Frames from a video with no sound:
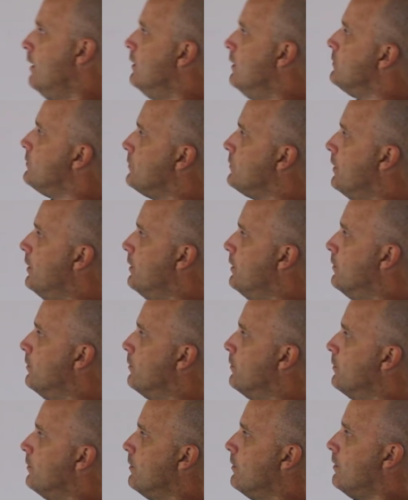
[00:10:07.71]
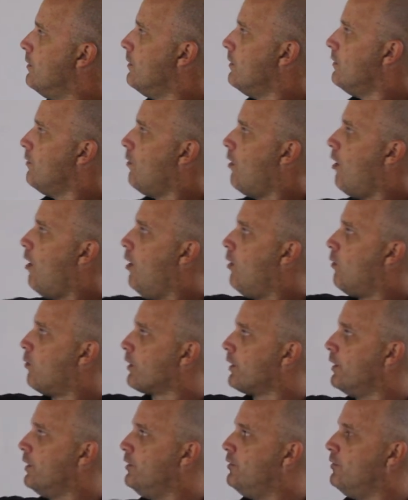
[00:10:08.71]
So All we're
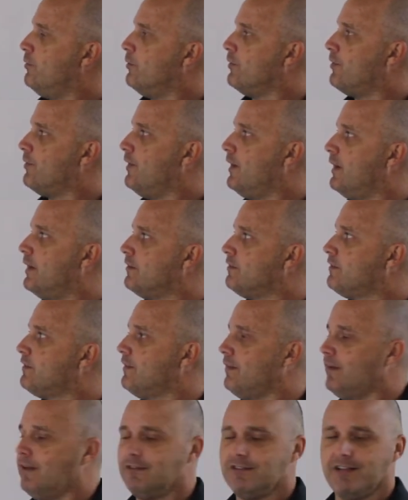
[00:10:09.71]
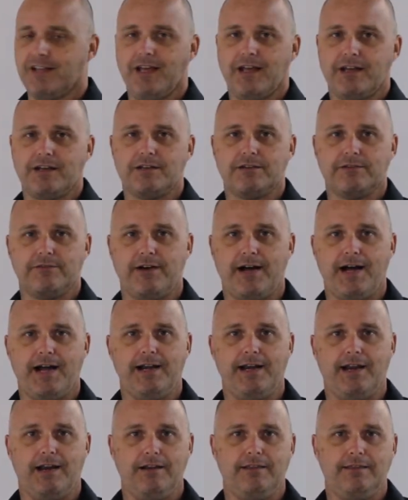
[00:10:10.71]
going to do with this is, again, divide
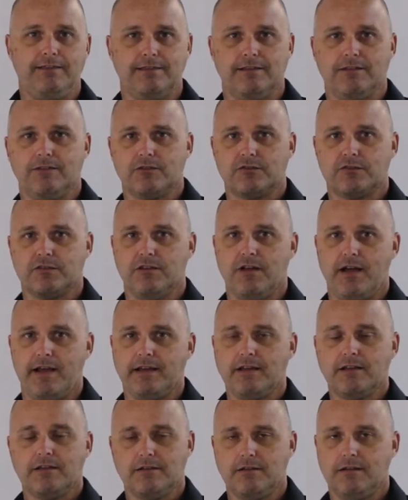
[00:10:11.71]
anything that looks alike.